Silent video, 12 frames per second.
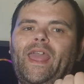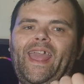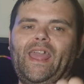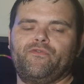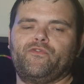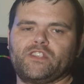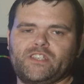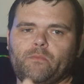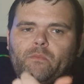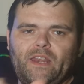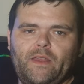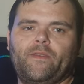if you're
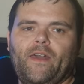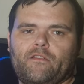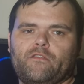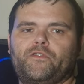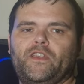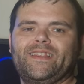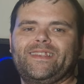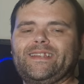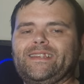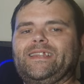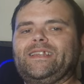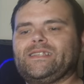someone in that field that
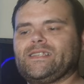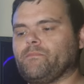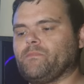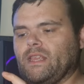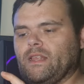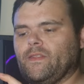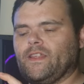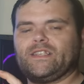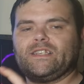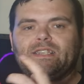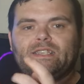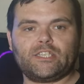needs something
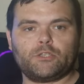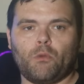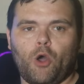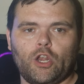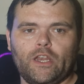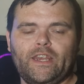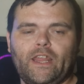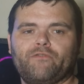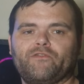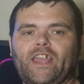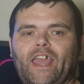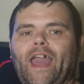that's small
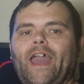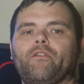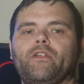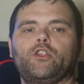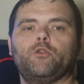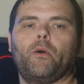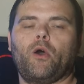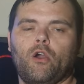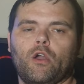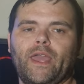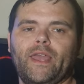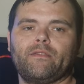enough to carry in your
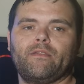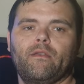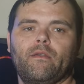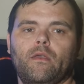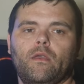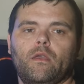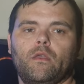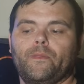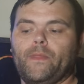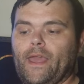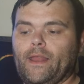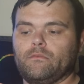pocket,
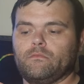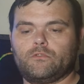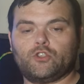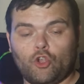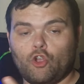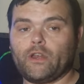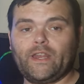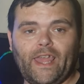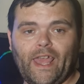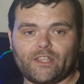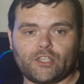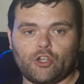then certainly
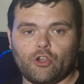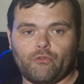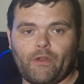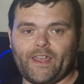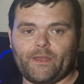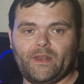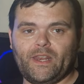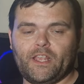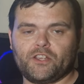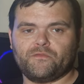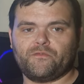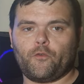gets a good
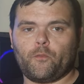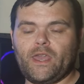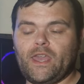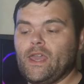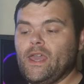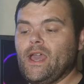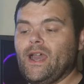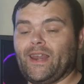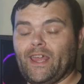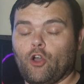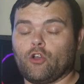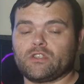recommendation for me. And
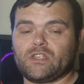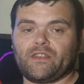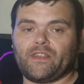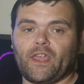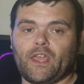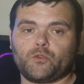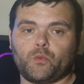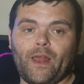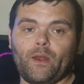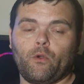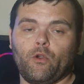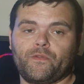I honestly think it's
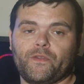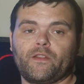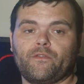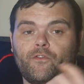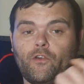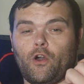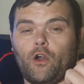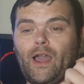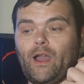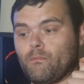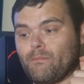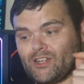well worth it for
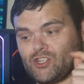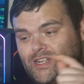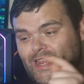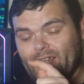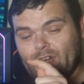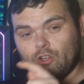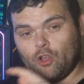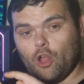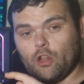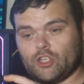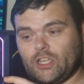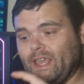how much
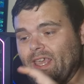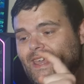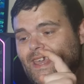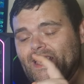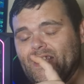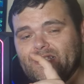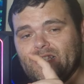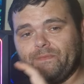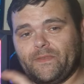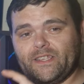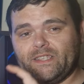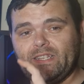technology is
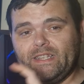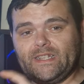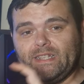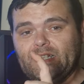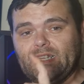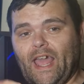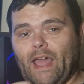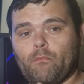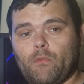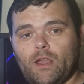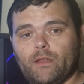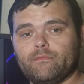in this little
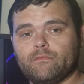camera.